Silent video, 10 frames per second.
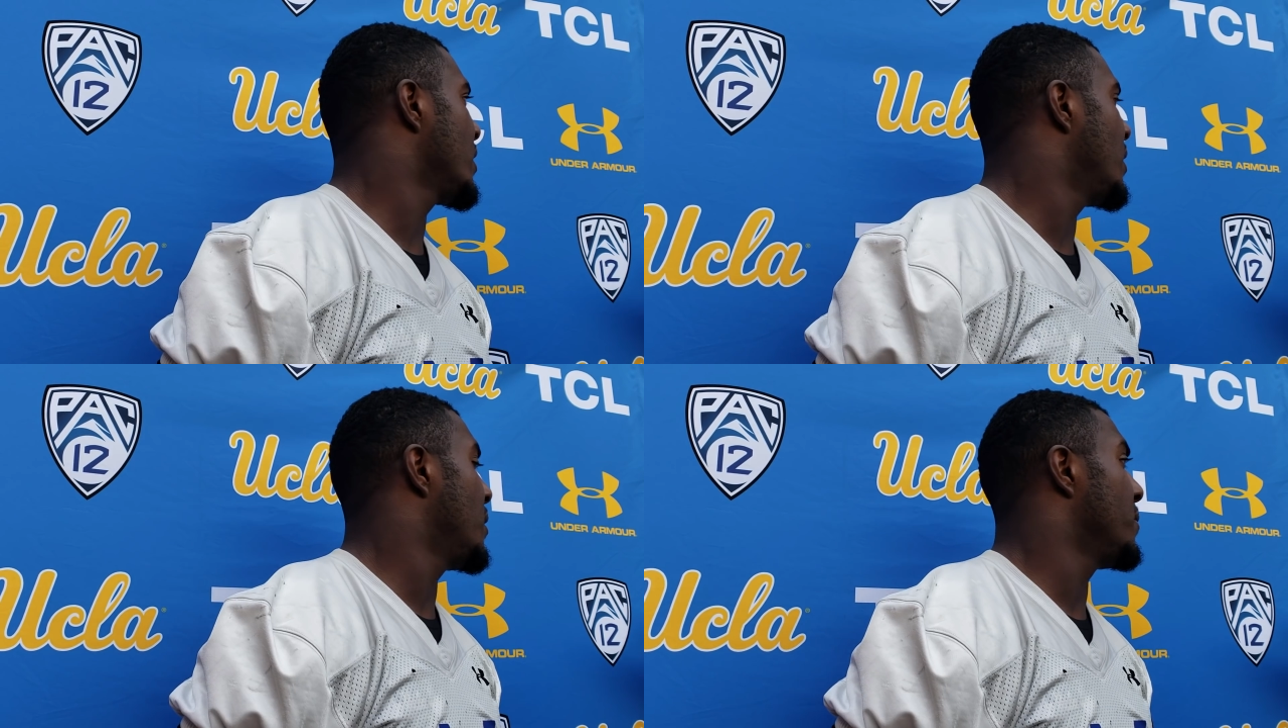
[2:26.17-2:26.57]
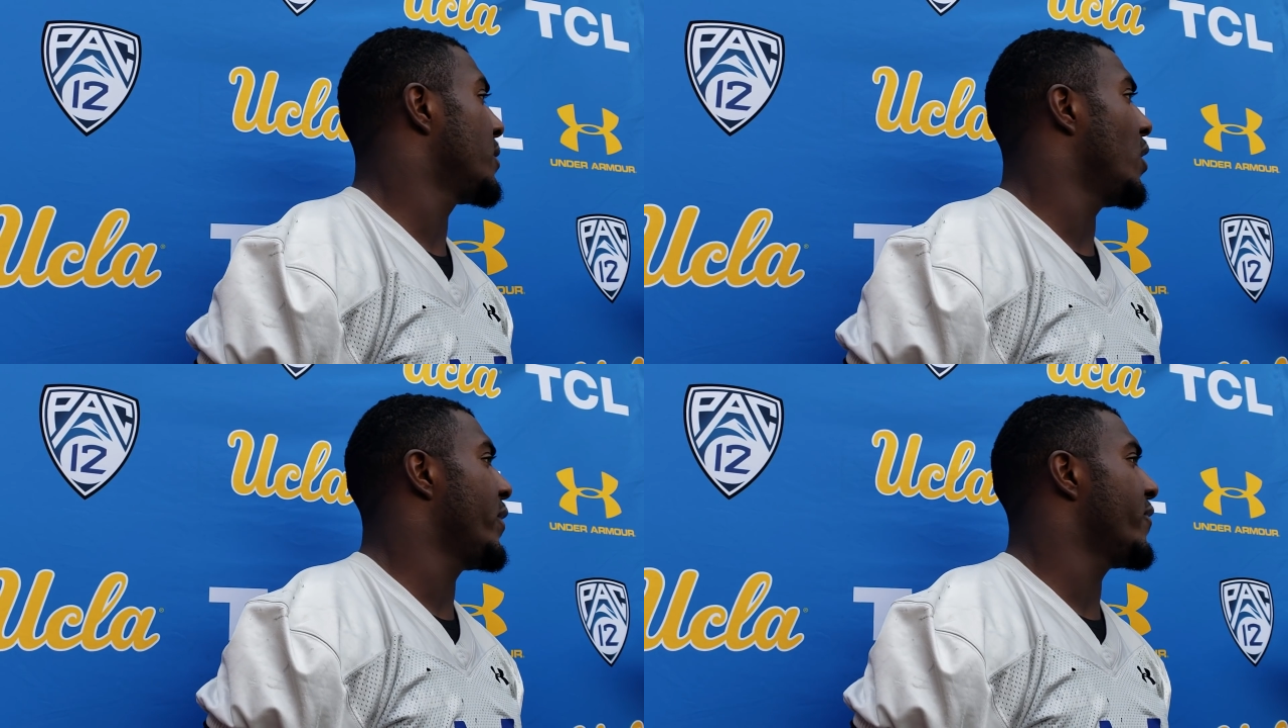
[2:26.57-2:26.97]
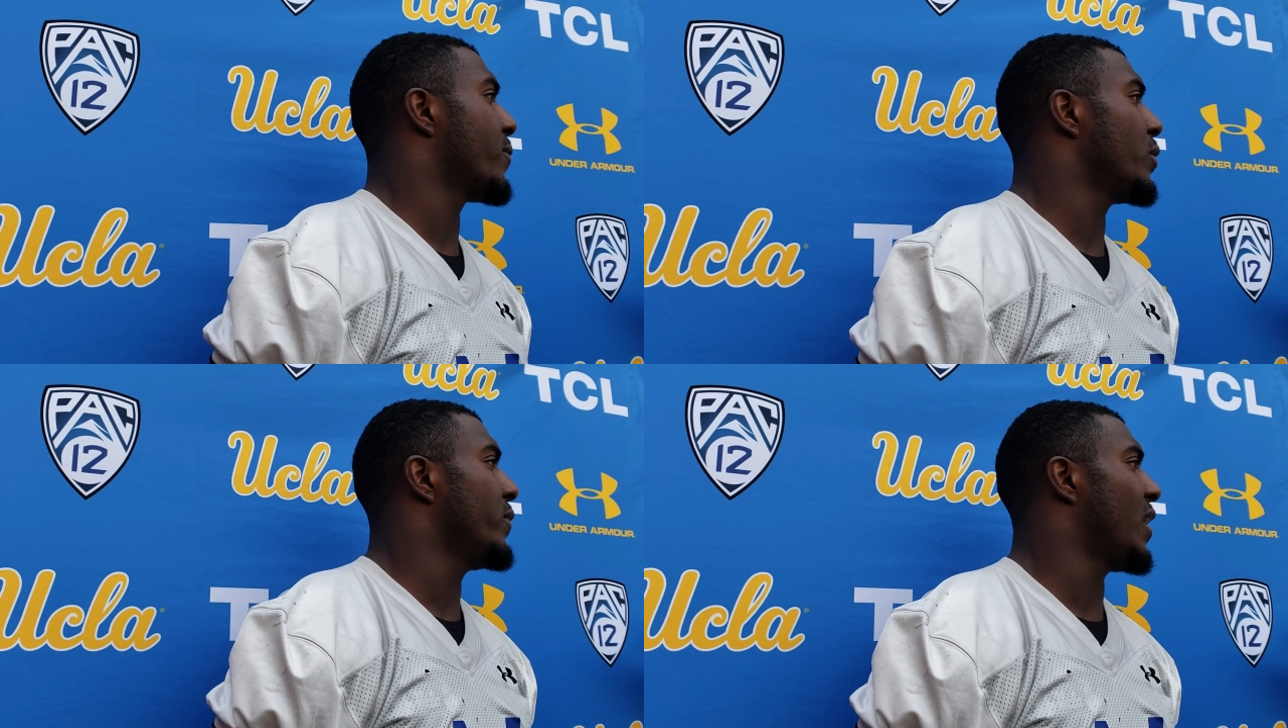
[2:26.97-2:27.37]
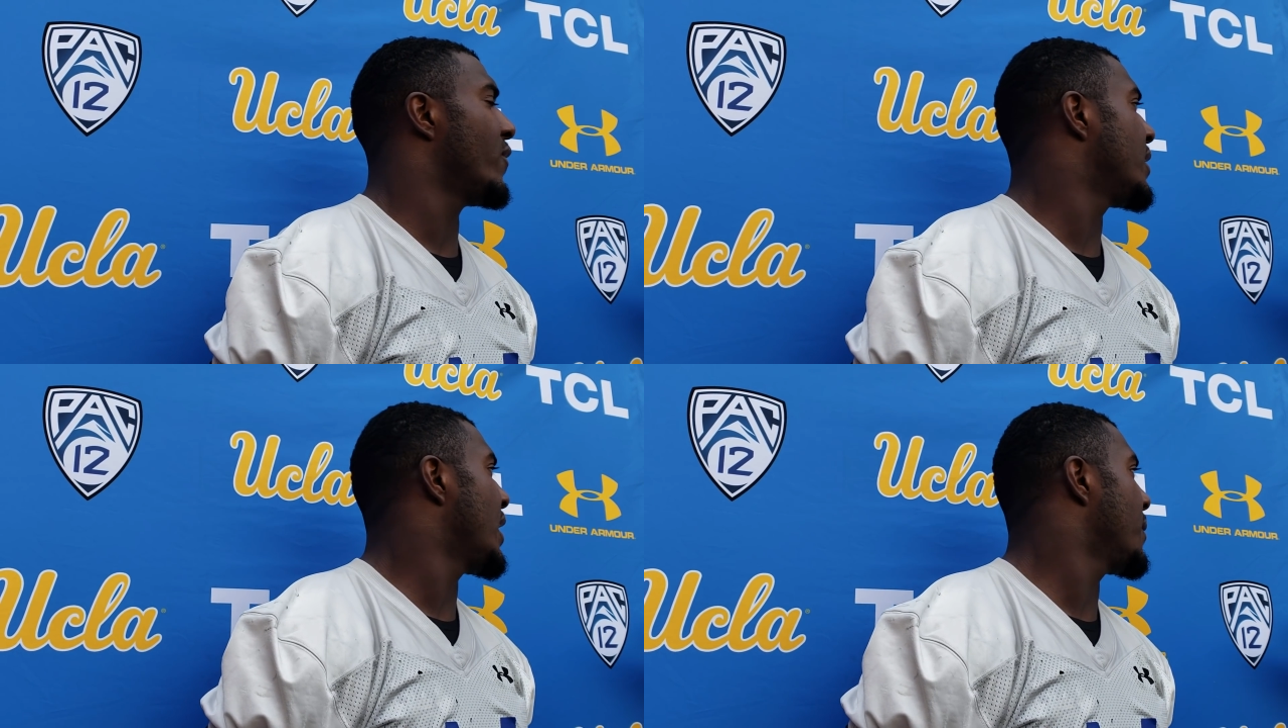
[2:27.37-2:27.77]
You know, we've improved
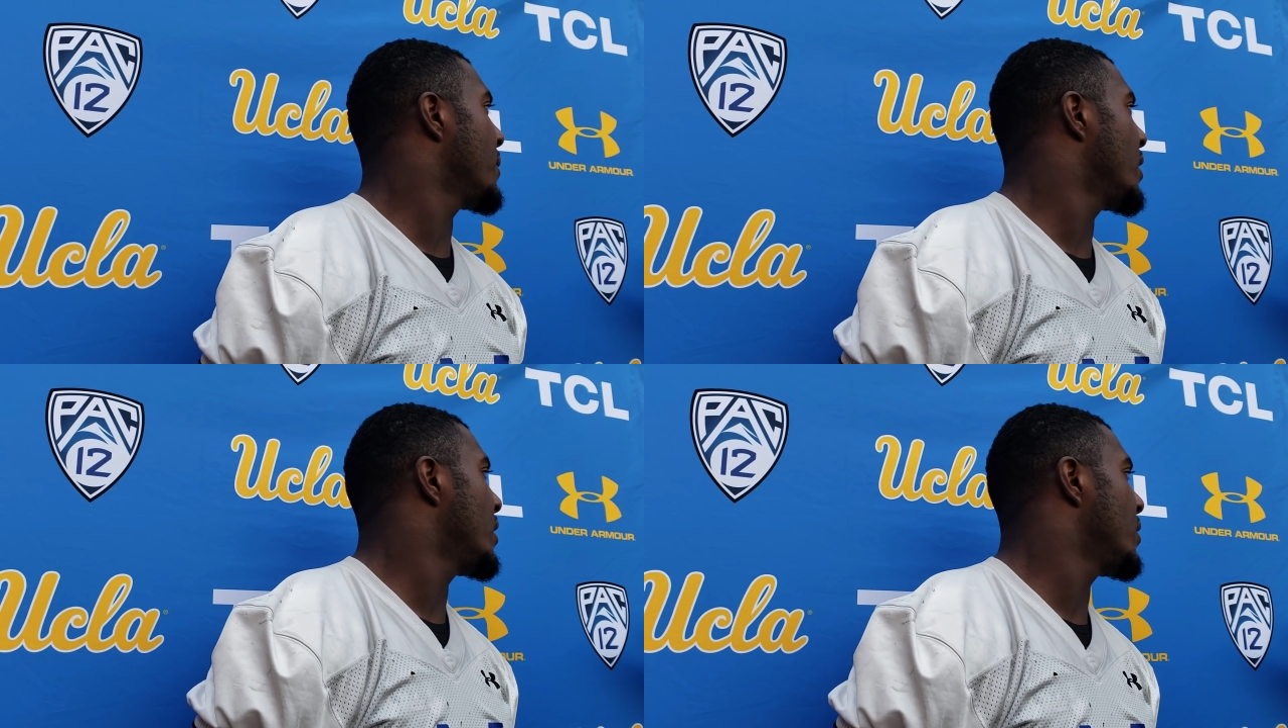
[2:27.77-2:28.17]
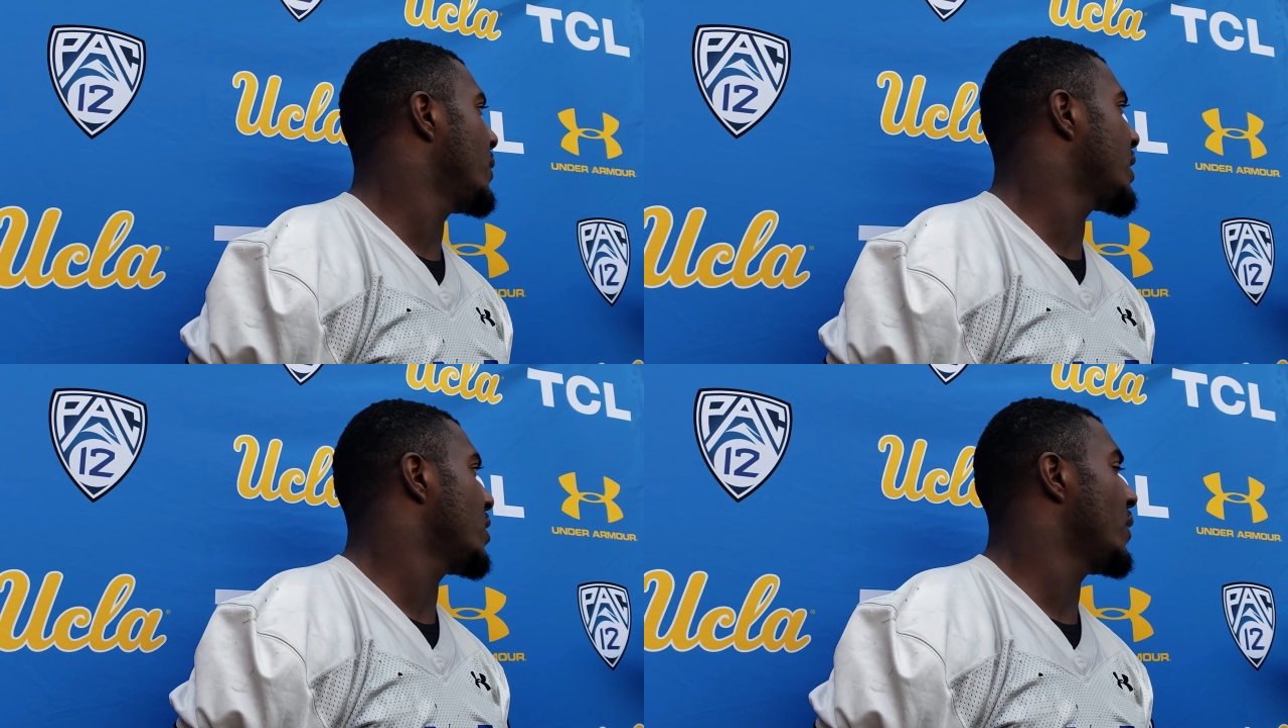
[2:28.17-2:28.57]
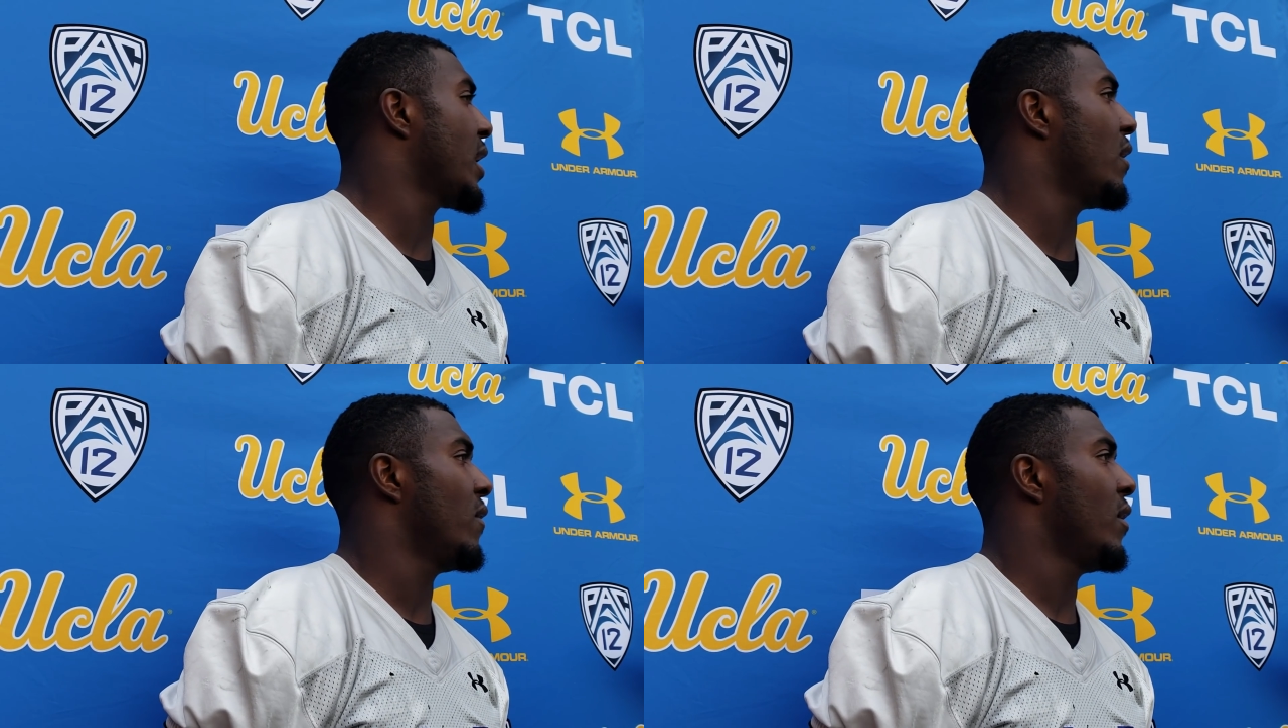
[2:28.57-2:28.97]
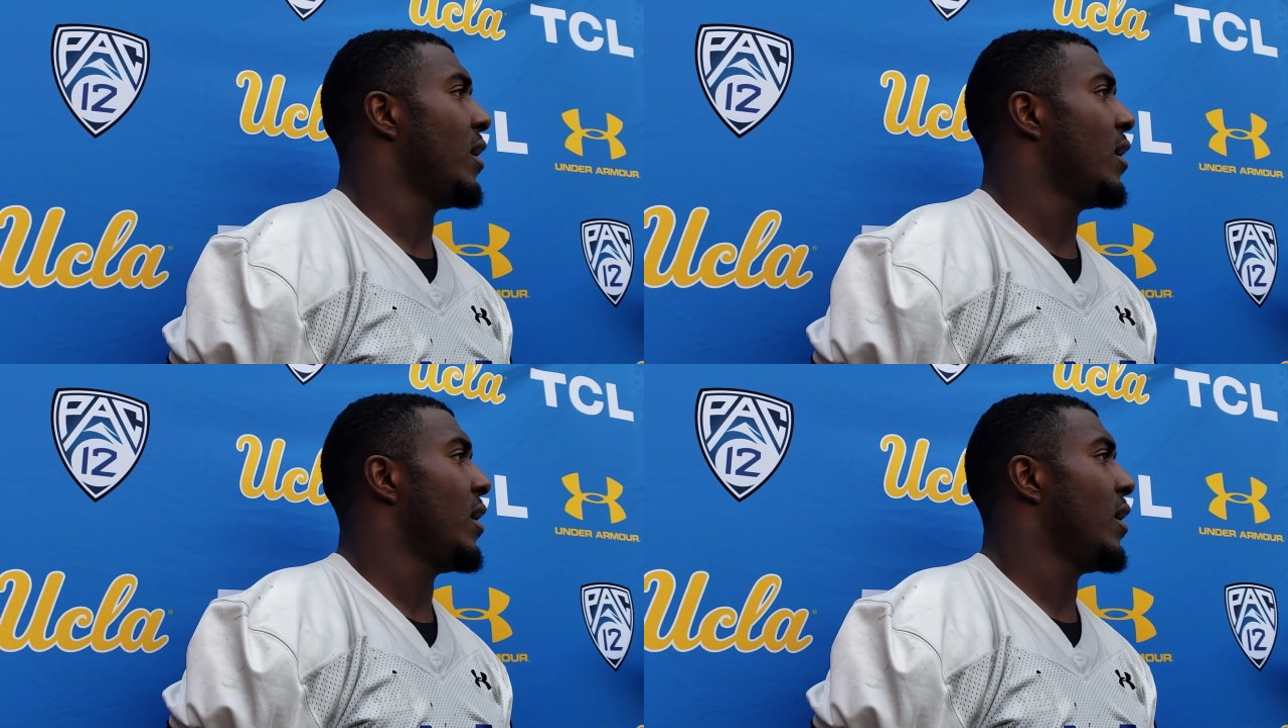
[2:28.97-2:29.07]
every game, week in, week out.